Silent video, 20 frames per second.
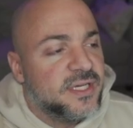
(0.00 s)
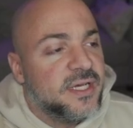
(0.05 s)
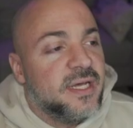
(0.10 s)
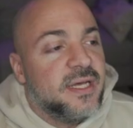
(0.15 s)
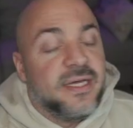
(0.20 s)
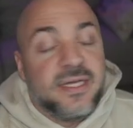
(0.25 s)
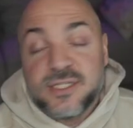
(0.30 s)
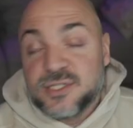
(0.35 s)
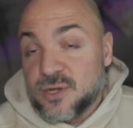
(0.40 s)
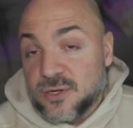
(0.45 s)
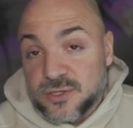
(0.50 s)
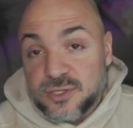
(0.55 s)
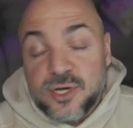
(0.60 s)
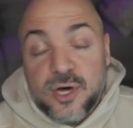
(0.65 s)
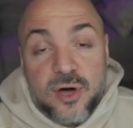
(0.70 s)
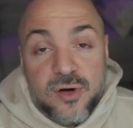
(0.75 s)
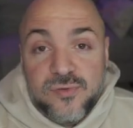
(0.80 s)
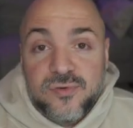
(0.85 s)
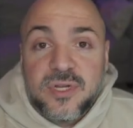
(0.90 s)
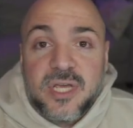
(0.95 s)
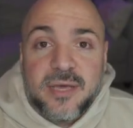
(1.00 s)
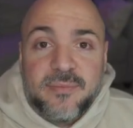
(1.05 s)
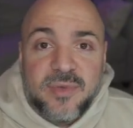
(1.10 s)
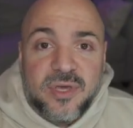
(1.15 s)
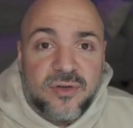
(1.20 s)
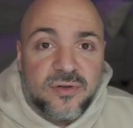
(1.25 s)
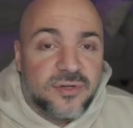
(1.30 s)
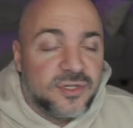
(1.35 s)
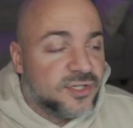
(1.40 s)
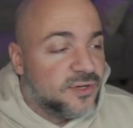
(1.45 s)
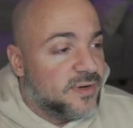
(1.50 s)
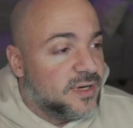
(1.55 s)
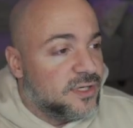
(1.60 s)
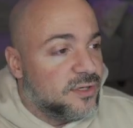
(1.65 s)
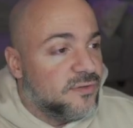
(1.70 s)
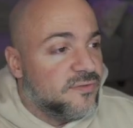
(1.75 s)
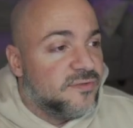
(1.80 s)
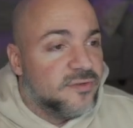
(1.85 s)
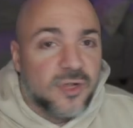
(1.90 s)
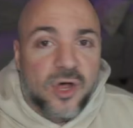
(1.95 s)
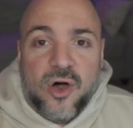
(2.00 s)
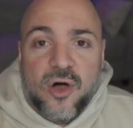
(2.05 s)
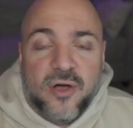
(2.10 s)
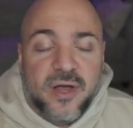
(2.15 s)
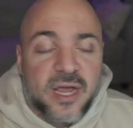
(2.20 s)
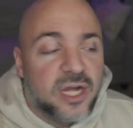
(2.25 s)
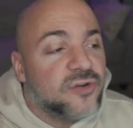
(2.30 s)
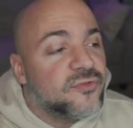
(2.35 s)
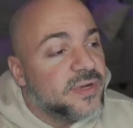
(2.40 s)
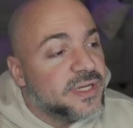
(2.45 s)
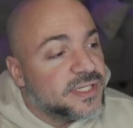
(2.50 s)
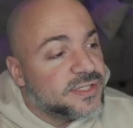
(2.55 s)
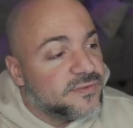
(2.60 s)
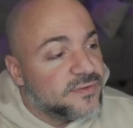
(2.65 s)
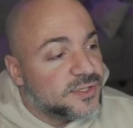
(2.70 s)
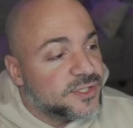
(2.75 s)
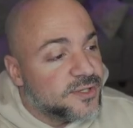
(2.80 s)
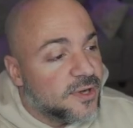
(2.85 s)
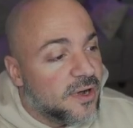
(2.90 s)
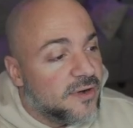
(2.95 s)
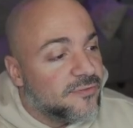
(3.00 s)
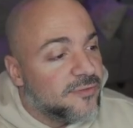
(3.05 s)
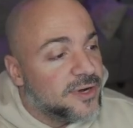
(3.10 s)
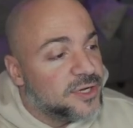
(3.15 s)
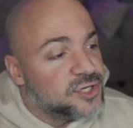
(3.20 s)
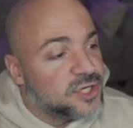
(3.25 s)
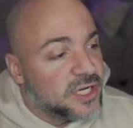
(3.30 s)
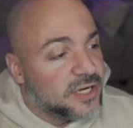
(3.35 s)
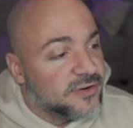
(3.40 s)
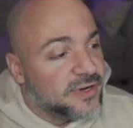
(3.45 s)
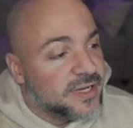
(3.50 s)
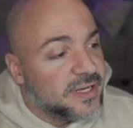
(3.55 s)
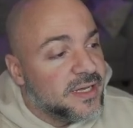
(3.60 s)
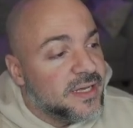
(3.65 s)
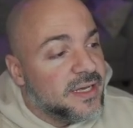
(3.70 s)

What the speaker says: It's called Code Commute, so I do vlog entries for software engineering.